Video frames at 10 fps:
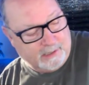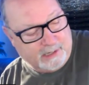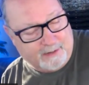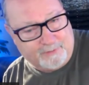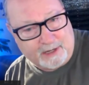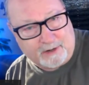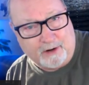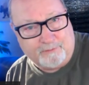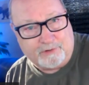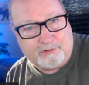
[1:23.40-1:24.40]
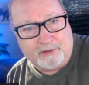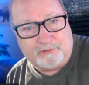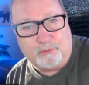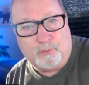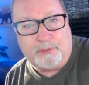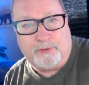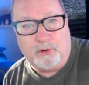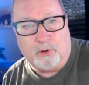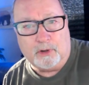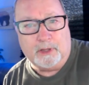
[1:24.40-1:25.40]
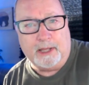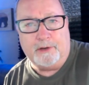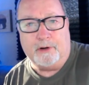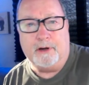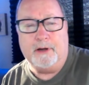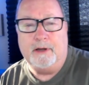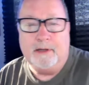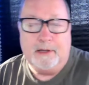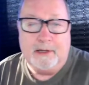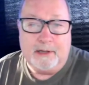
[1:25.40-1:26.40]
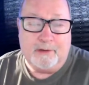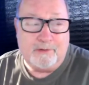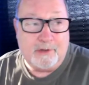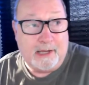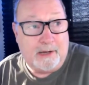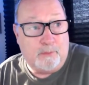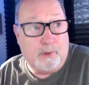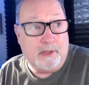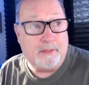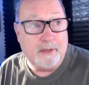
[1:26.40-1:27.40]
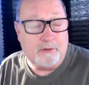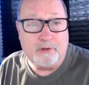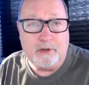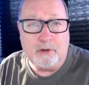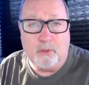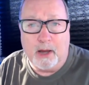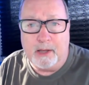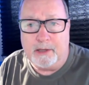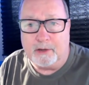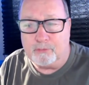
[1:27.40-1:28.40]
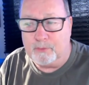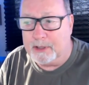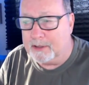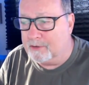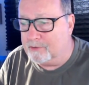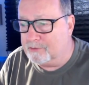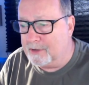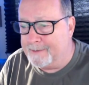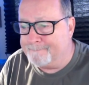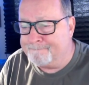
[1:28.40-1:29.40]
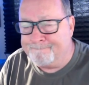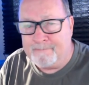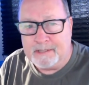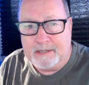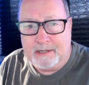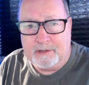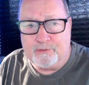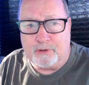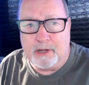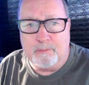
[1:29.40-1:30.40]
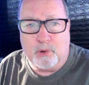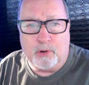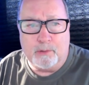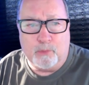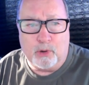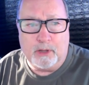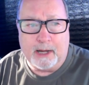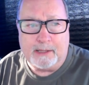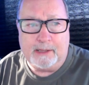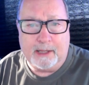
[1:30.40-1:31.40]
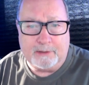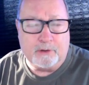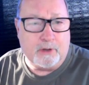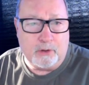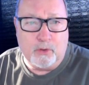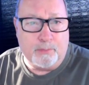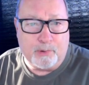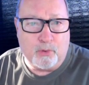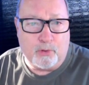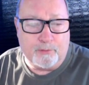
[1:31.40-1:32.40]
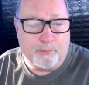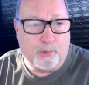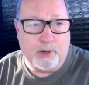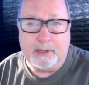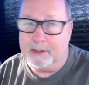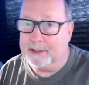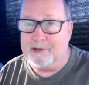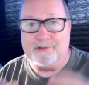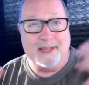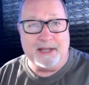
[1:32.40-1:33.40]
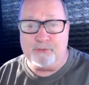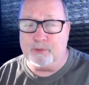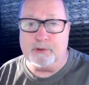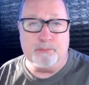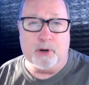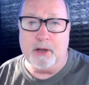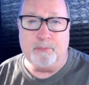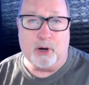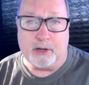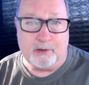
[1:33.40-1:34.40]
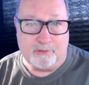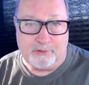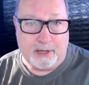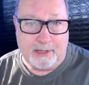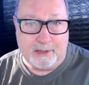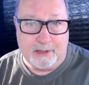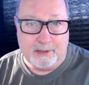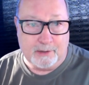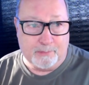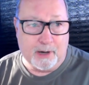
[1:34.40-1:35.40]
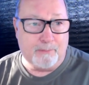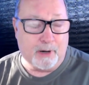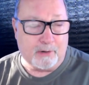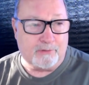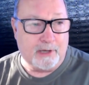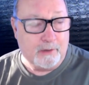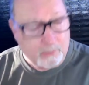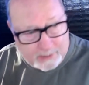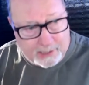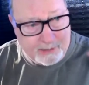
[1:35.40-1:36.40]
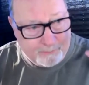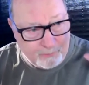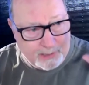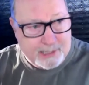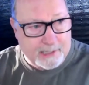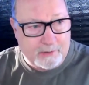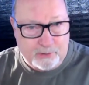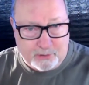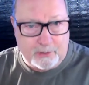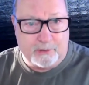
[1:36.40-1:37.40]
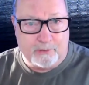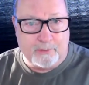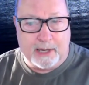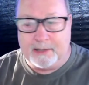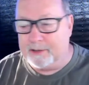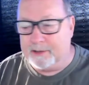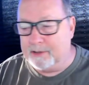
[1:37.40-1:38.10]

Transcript: have that conversation with your lender and say, hey, what do you think is going to go on next week? Because it's looking more and more likely like they're going to go up a quarter of a point. And at least that's what the bond market is saying. The bond market's saying, okay, we get it. You're going to do that.